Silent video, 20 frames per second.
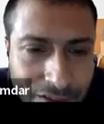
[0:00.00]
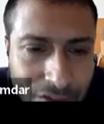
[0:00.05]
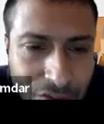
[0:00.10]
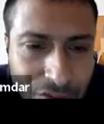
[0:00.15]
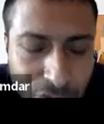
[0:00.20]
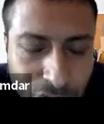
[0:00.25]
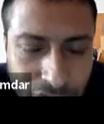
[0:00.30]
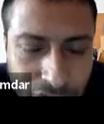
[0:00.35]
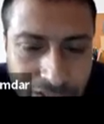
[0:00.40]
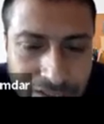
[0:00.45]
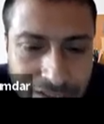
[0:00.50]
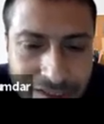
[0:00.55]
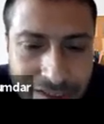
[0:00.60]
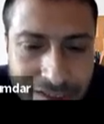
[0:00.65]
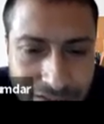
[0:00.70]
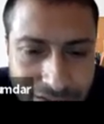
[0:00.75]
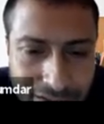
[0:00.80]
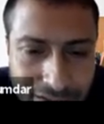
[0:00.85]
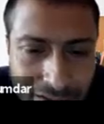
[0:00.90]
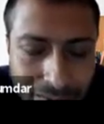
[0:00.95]
do
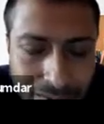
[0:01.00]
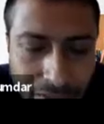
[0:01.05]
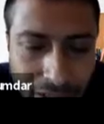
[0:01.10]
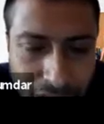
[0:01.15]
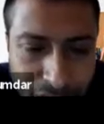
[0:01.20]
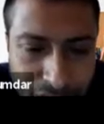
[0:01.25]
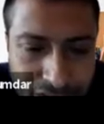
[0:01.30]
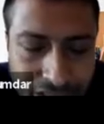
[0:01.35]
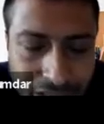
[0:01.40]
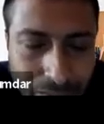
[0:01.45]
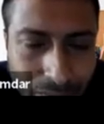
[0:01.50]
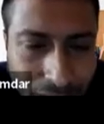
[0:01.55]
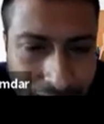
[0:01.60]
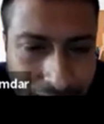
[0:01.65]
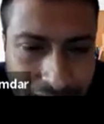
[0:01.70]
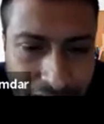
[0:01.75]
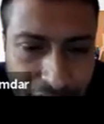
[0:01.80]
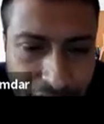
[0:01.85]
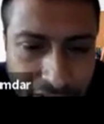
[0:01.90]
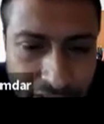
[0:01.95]
this by using
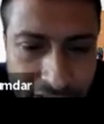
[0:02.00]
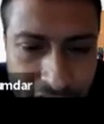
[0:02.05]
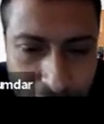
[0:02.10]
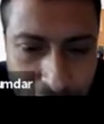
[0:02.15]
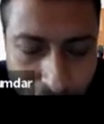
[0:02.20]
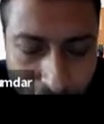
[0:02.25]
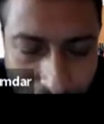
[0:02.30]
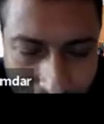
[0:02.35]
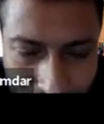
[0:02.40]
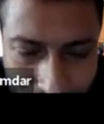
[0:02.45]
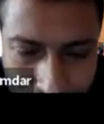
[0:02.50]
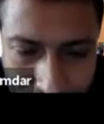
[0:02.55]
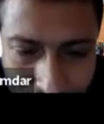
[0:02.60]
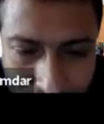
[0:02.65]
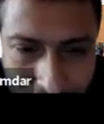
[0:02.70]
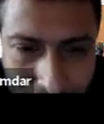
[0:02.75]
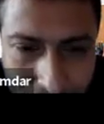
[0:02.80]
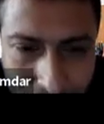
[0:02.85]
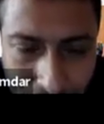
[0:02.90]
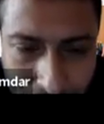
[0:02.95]
multi-way join
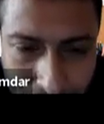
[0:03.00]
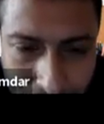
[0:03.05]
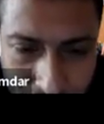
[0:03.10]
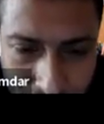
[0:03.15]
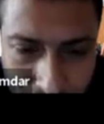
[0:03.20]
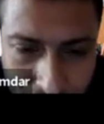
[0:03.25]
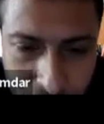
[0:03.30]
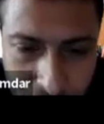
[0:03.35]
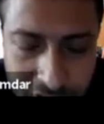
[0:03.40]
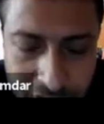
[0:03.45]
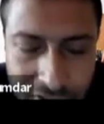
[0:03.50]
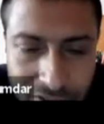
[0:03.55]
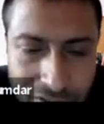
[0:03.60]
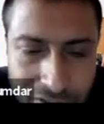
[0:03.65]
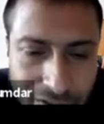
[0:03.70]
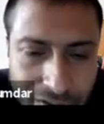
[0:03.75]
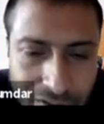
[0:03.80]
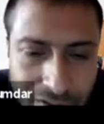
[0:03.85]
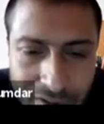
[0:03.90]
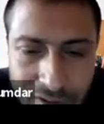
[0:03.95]
in MapReduce.
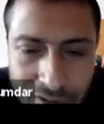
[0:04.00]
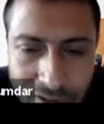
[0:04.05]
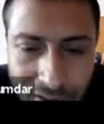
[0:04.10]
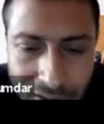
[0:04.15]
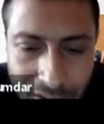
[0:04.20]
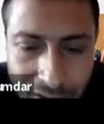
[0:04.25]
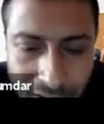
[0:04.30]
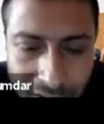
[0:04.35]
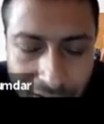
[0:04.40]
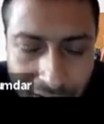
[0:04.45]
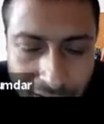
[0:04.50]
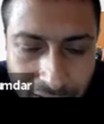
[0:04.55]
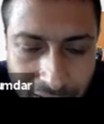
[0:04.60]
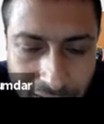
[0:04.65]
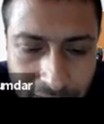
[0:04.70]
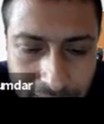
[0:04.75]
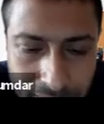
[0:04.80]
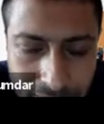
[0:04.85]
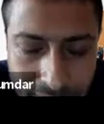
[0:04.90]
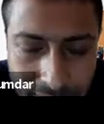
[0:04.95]

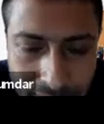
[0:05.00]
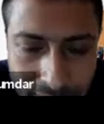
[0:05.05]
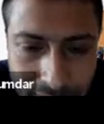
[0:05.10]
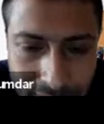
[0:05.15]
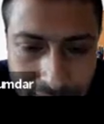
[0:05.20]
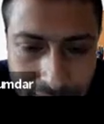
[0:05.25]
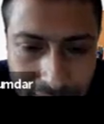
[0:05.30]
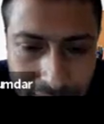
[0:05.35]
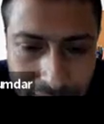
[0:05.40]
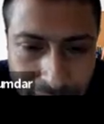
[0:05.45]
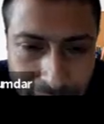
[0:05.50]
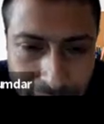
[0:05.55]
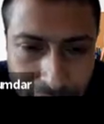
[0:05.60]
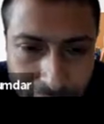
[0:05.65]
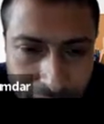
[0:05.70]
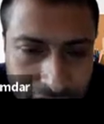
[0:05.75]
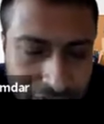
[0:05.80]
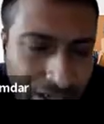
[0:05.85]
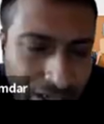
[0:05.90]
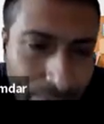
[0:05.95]

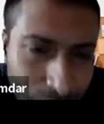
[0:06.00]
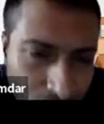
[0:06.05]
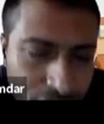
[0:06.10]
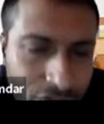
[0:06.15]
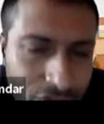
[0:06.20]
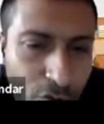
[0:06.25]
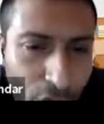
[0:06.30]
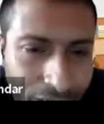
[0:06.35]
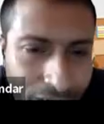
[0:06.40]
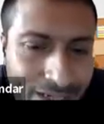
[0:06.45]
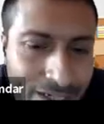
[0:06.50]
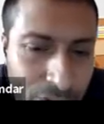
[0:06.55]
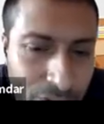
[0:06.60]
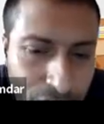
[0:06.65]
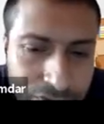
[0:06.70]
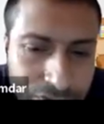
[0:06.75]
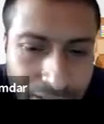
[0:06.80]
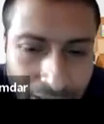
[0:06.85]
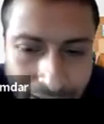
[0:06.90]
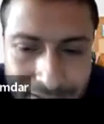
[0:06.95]
Well, so I'm not going
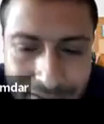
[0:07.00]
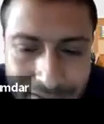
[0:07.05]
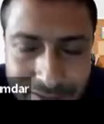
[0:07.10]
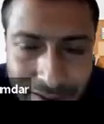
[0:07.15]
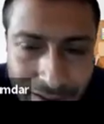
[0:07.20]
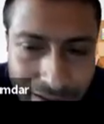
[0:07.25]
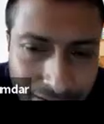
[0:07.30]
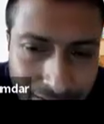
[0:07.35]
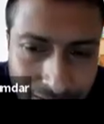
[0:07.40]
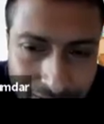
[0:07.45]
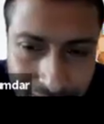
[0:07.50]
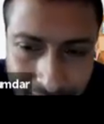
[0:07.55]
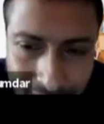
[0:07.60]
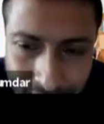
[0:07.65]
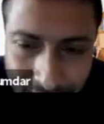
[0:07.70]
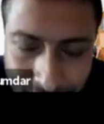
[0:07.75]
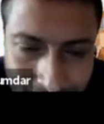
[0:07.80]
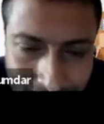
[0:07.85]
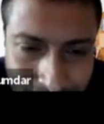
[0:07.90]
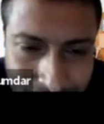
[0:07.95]
into that thing
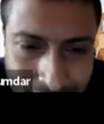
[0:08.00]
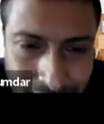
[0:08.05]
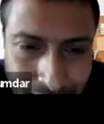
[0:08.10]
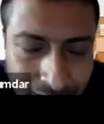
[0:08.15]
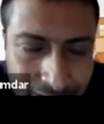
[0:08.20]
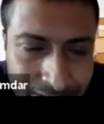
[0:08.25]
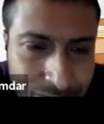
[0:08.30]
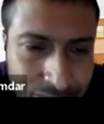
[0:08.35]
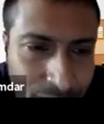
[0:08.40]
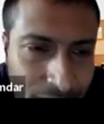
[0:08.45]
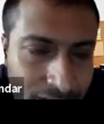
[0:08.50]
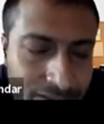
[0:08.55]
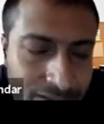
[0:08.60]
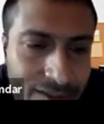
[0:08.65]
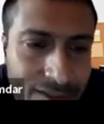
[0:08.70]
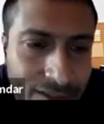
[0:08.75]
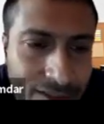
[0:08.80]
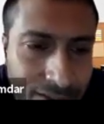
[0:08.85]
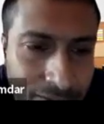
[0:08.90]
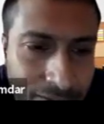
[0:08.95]
in the class, but
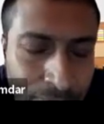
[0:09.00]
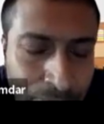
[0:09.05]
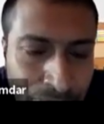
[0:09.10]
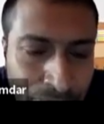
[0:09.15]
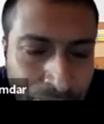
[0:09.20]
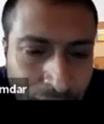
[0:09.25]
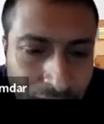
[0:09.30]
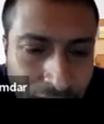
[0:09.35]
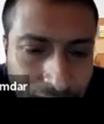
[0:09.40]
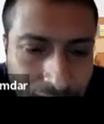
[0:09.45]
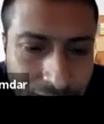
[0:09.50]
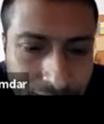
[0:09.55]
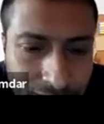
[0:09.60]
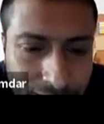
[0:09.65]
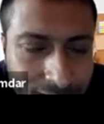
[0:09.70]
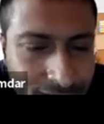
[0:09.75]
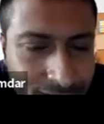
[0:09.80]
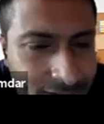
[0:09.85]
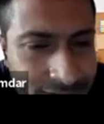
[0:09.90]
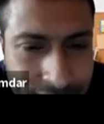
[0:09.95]

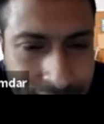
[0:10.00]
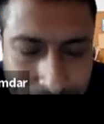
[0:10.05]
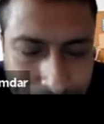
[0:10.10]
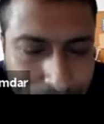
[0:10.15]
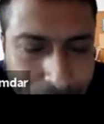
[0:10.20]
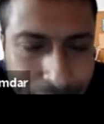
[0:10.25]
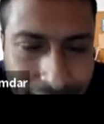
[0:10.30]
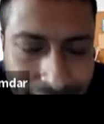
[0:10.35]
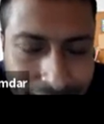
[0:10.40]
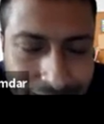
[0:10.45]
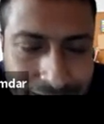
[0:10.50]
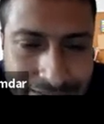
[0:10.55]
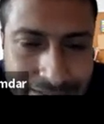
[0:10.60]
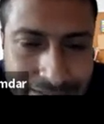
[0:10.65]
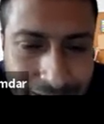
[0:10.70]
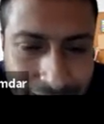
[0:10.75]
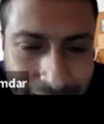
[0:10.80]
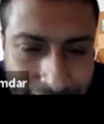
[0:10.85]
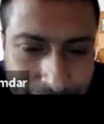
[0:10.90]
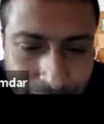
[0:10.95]
it's pretty
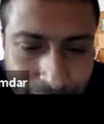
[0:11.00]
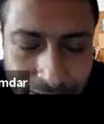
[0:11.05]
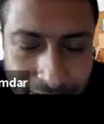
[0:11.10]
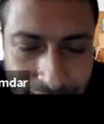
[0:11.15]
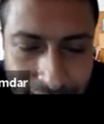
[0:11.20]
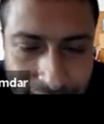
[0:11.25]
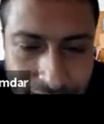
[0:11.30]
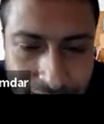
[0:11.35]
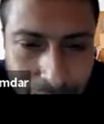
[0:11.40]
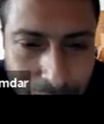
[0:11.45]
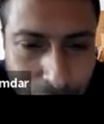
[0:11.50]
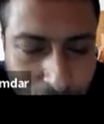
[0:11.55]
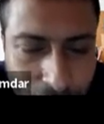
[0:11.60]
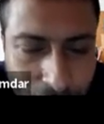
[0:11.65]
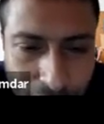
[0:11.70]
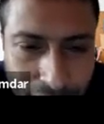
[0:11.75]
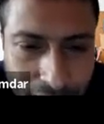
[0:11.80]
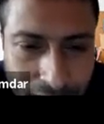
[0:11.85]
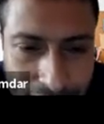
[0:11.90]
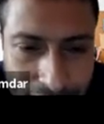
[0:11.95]
easily explained in the book.
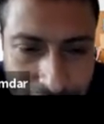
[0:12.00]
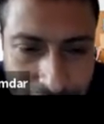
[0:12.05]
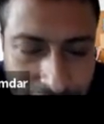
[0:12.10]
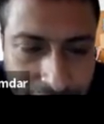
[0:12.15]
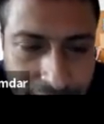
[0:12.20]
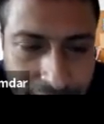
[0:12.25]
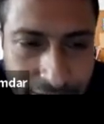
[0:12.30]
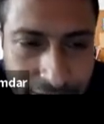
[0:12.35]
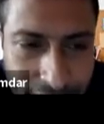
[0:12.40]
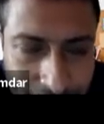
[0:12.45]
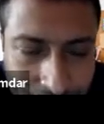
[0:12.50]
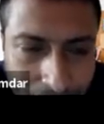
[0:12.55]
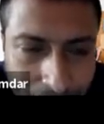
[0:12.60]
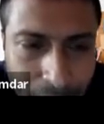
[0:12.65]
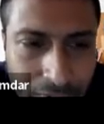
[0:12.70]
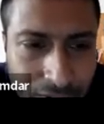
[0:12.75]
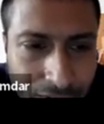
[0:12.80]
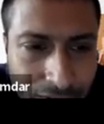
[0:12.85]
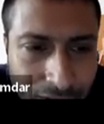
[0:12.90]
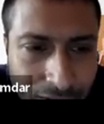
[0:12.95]
You can actually read it up.
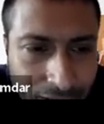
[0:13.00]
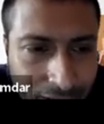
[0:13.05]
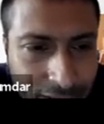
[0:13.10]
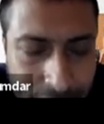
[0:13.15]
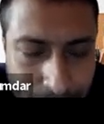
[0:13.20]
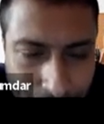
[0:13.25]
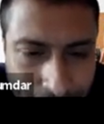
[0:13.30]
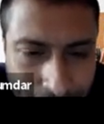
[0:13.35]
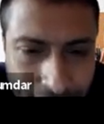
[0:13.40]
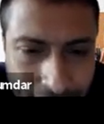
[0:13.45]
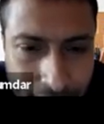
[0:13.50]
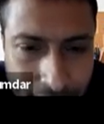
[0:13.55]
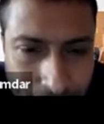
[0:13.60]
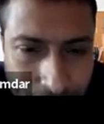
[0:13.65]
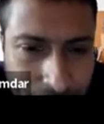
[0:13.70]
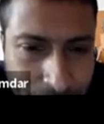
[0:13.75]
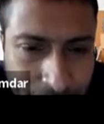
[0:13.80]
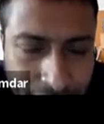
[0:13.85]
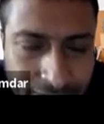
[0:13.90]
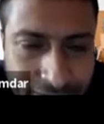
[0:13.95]
It's
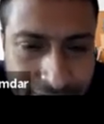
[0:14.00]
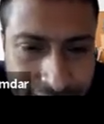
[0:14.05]
pretty